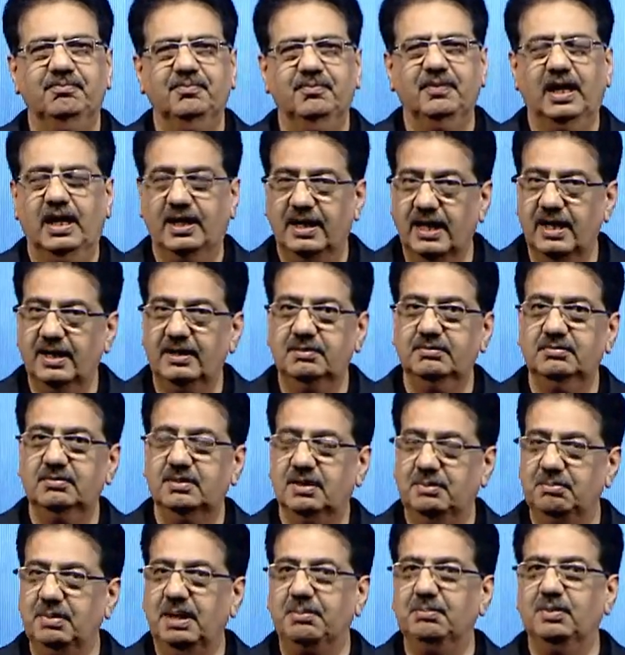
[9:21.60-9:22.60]
again,
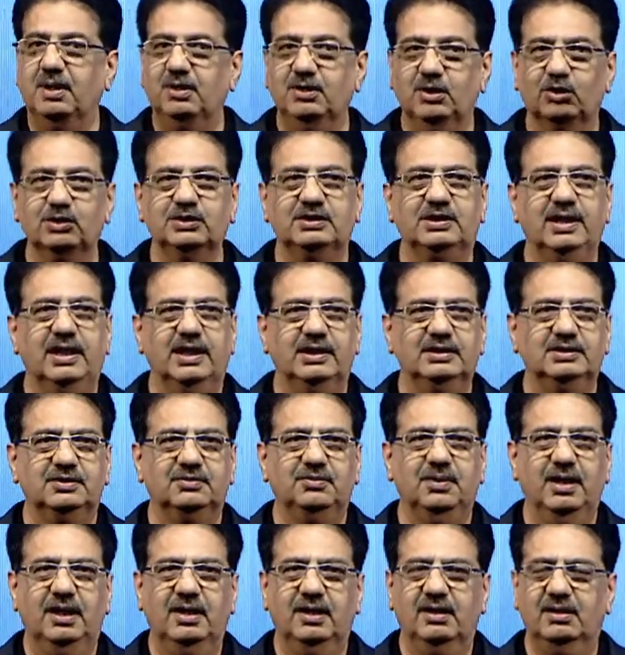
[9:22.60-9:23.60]
remember those days
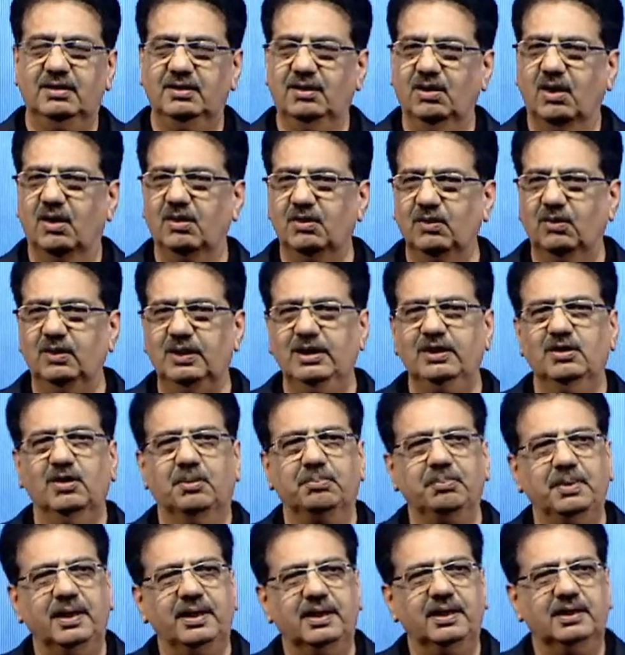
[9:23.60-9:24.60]
where not only your
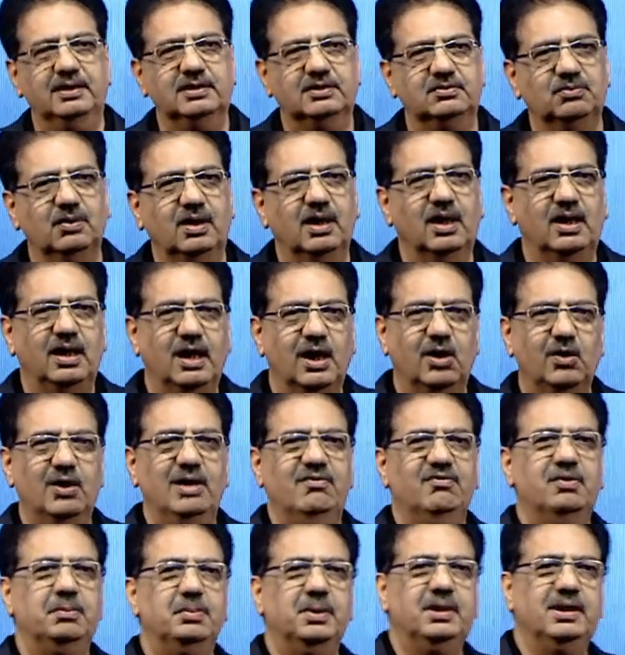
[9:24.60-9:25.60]
parents will allow
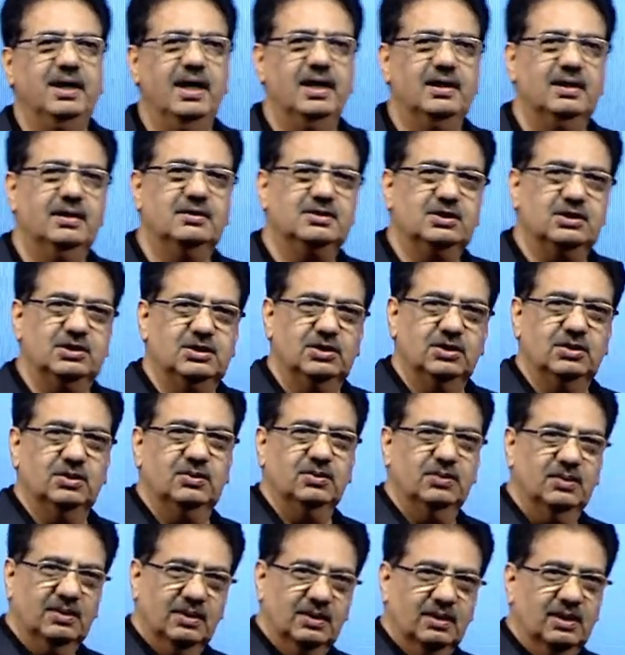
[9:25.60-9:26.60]
everybody else
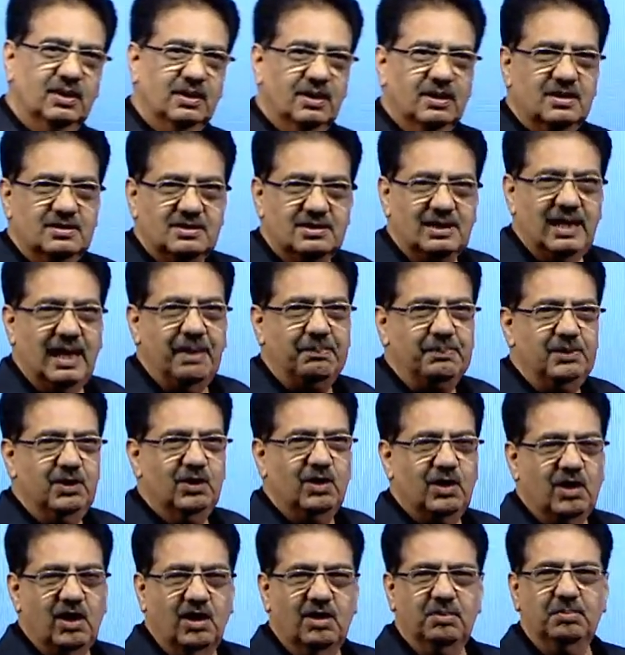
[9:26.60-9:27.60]
to slap you
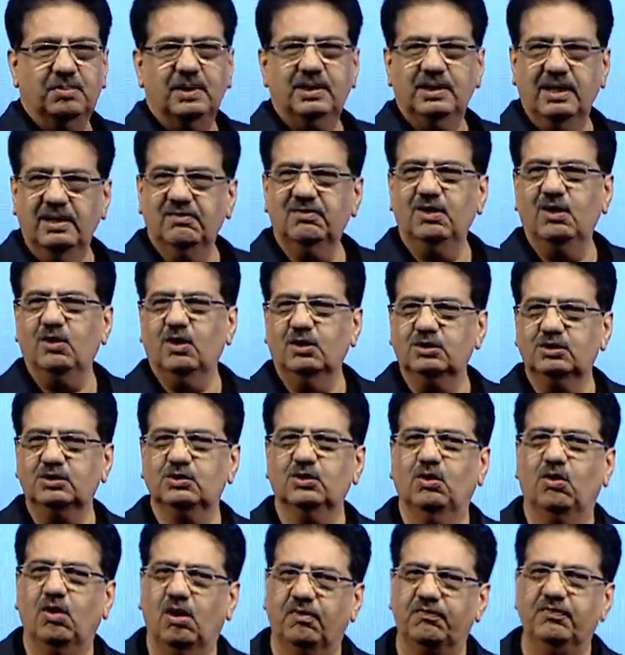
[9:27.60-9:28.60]
around, but they will also
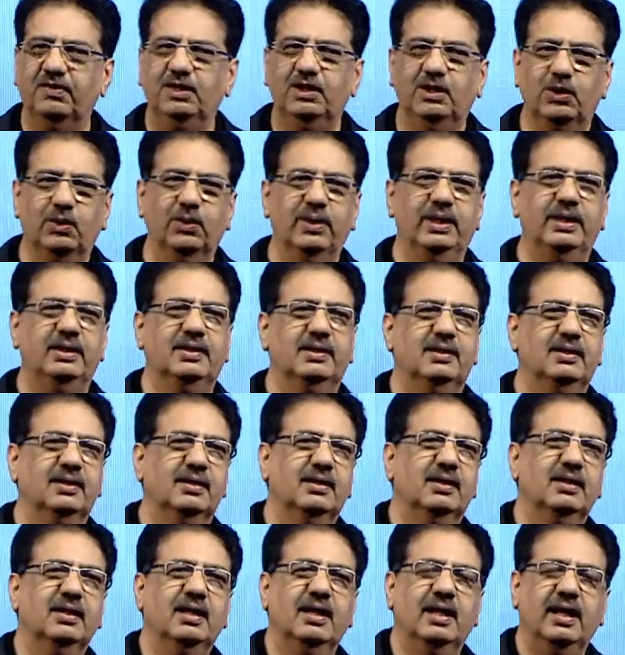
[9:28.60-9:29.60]
often do it.
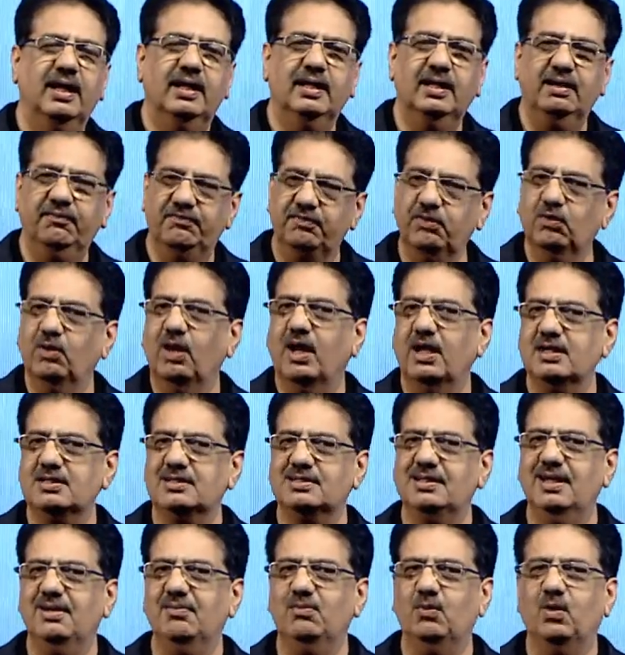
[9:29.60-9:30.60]
And if you ask
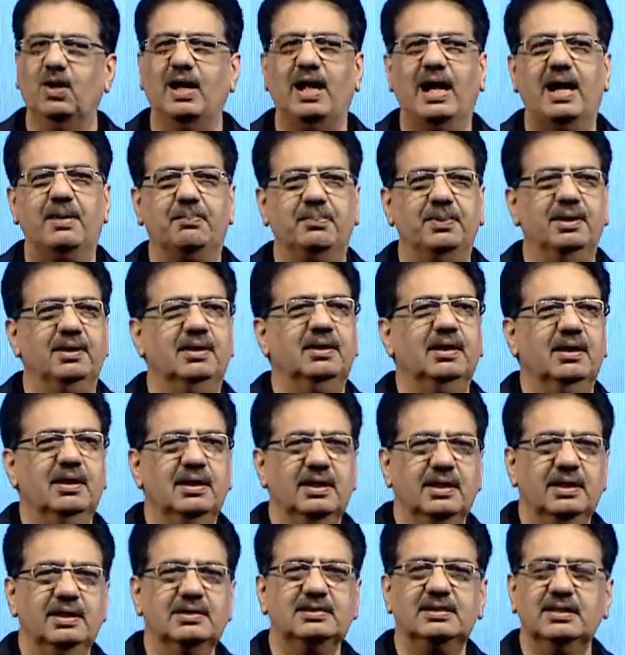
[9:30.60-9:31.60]
them what happened,
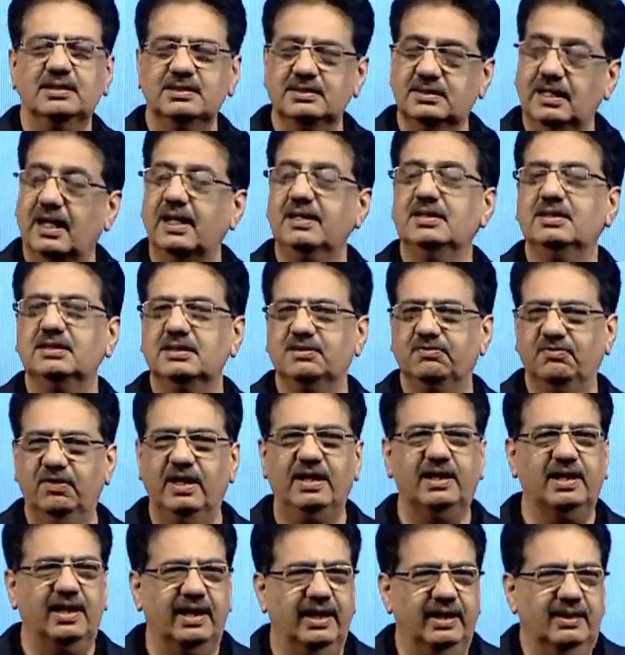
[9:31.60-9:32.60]
he says, "I just
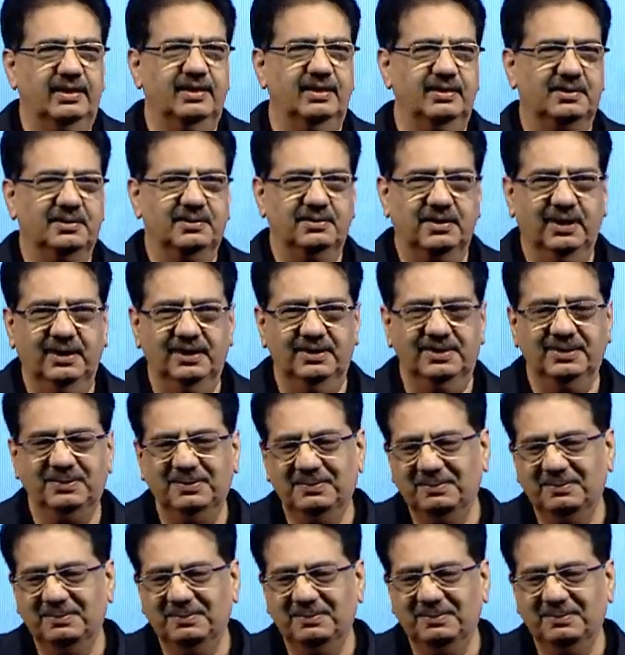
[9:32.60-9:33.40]
felt like it," right?